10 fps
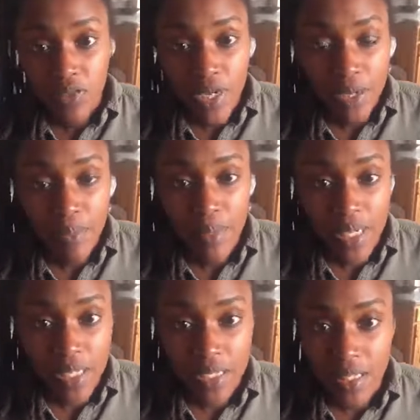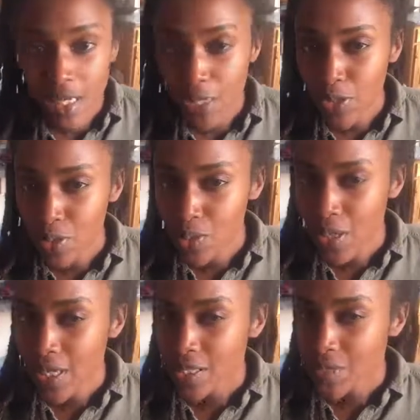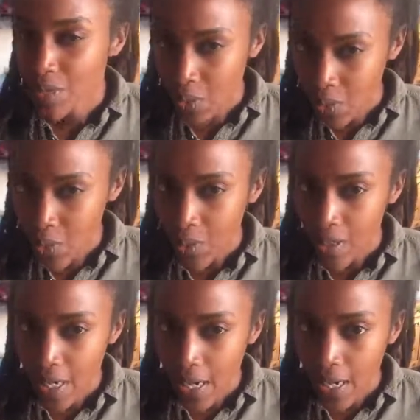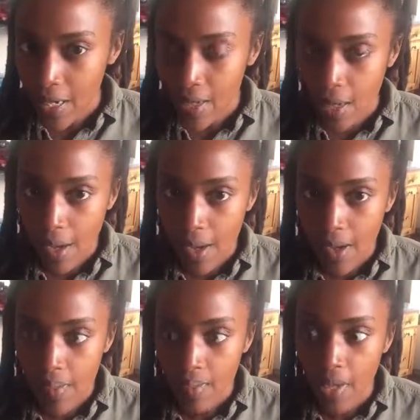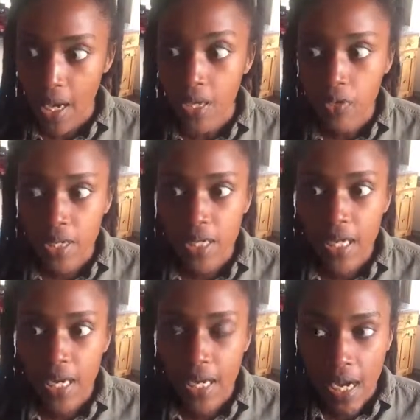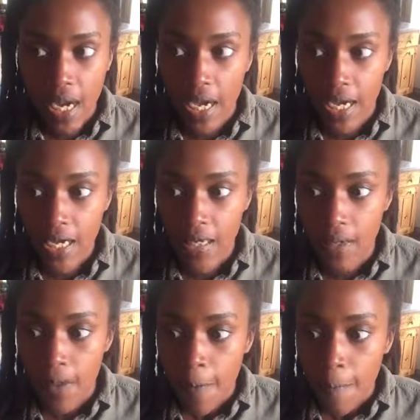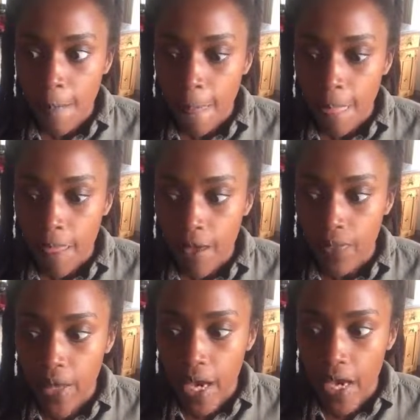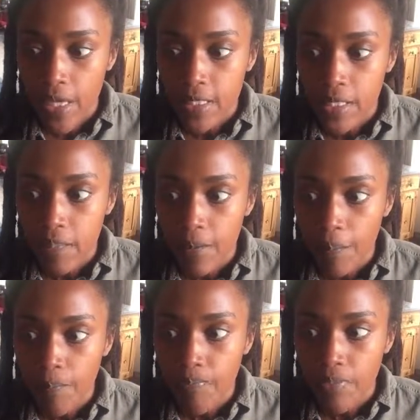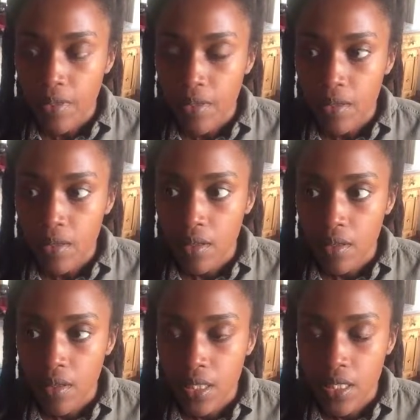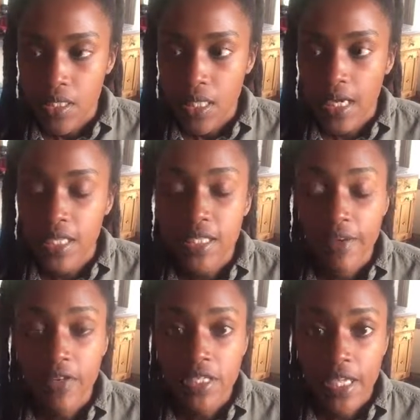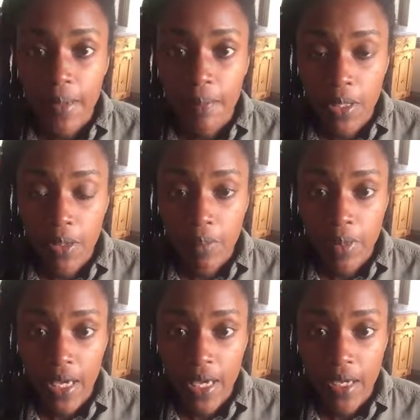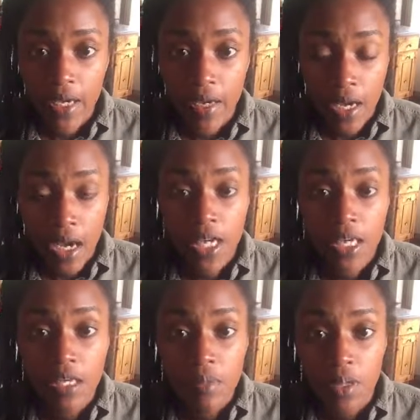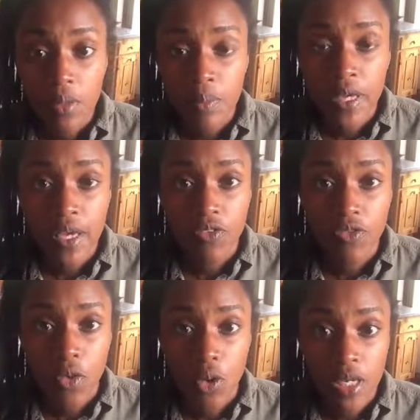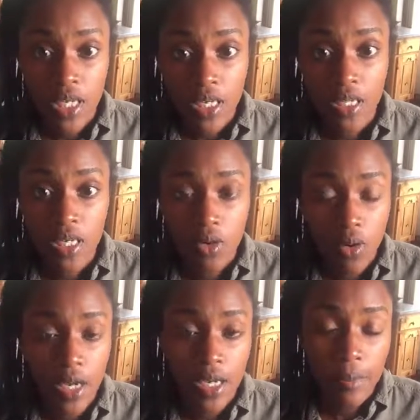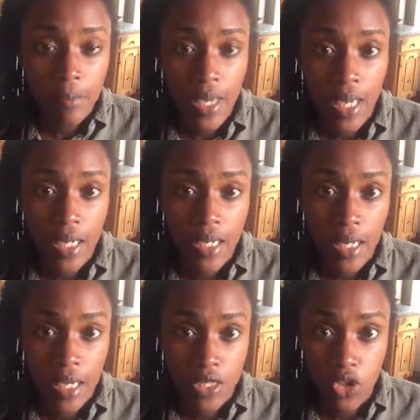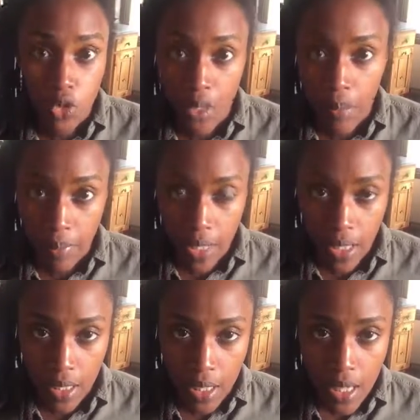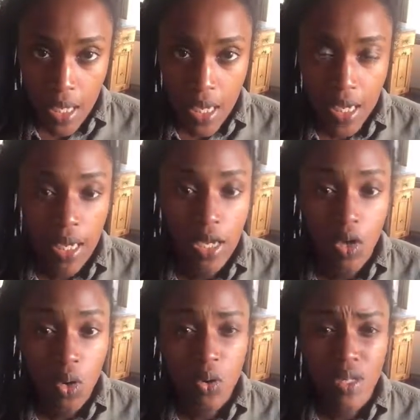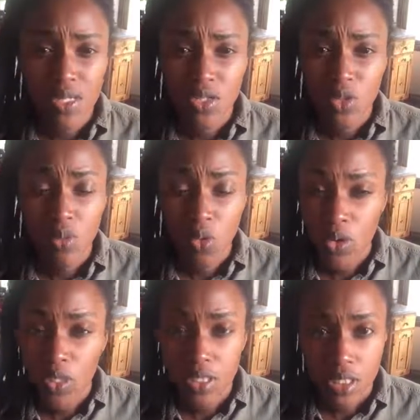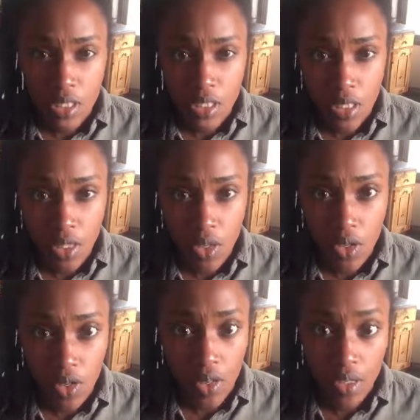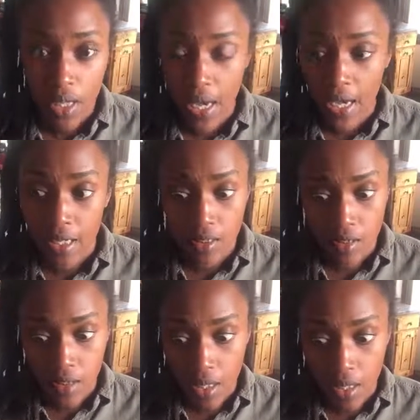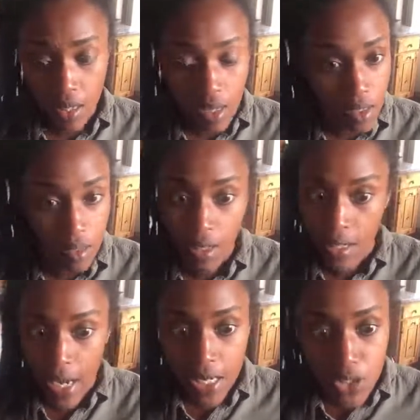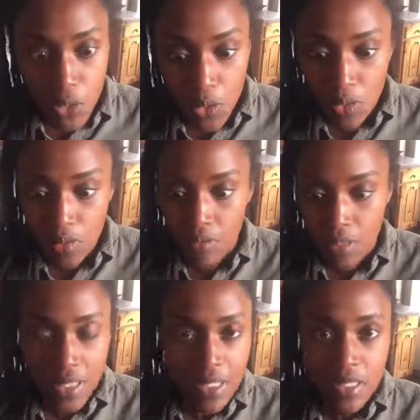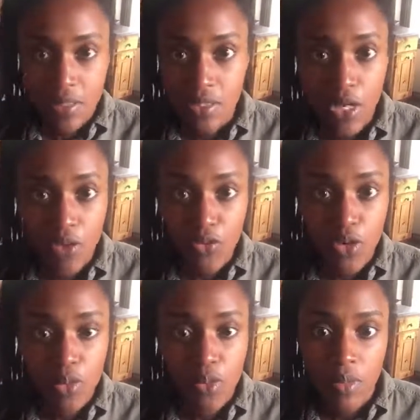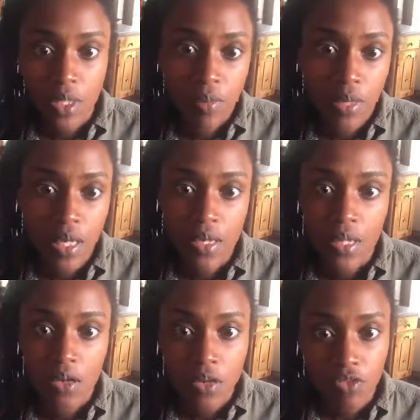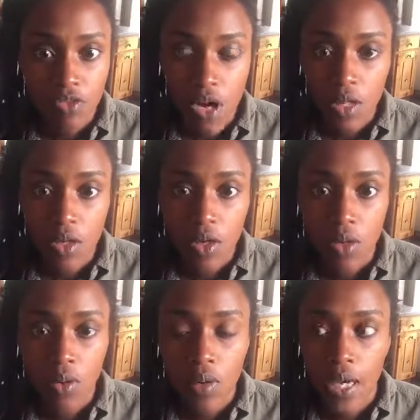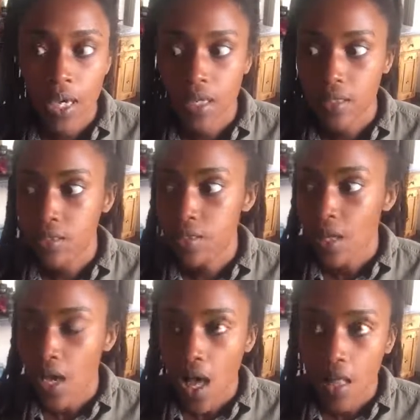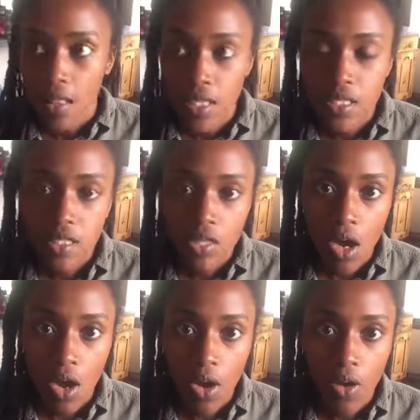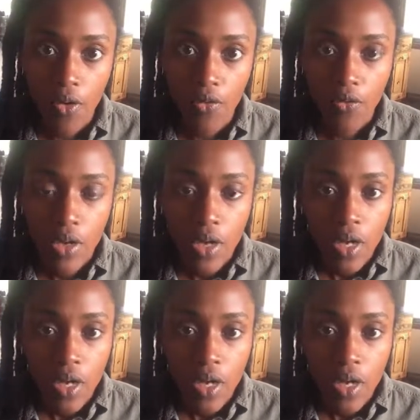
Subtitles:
recommend that you explore that. I created a guide that it's like a 7-day meal plan, gut healing meal plan for healing chronic pain and joint pain. And I go into more detail. It has like an actual done for you meal plan that you can follow, and a list of